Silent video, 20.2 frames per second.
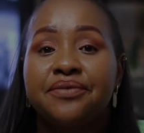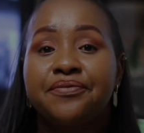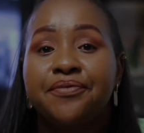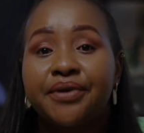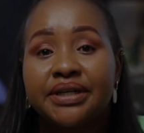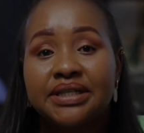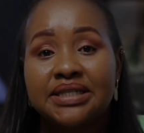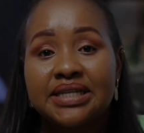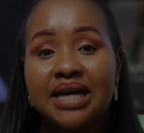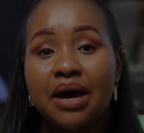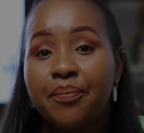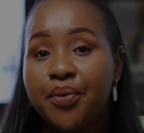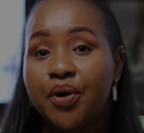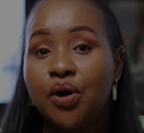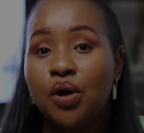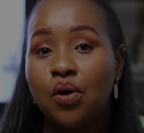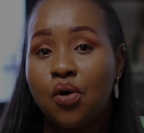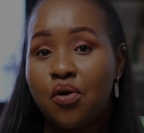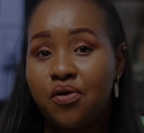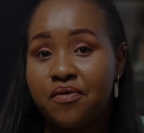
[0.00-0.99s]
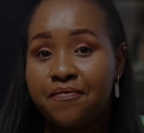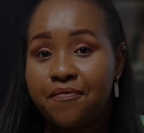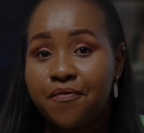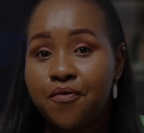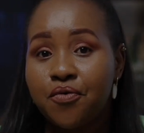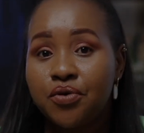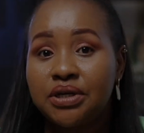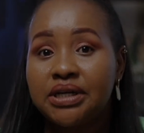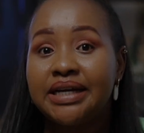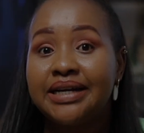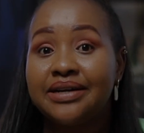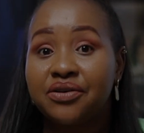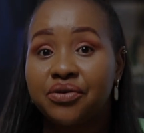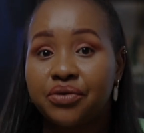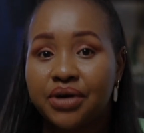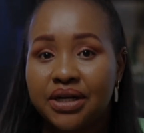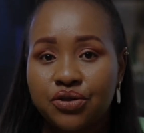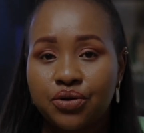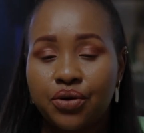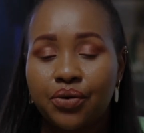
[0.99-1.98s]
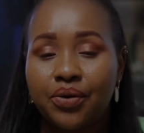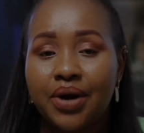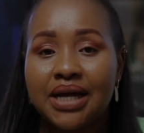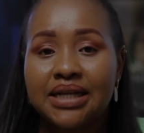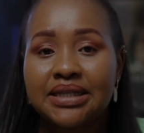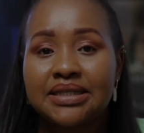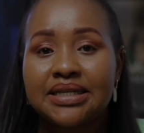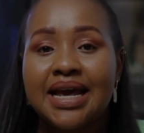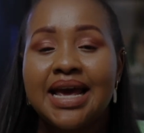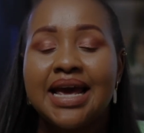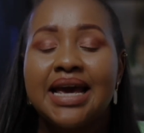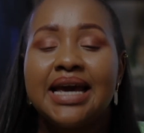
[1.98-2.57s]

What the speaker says: for example, on food in restaurants,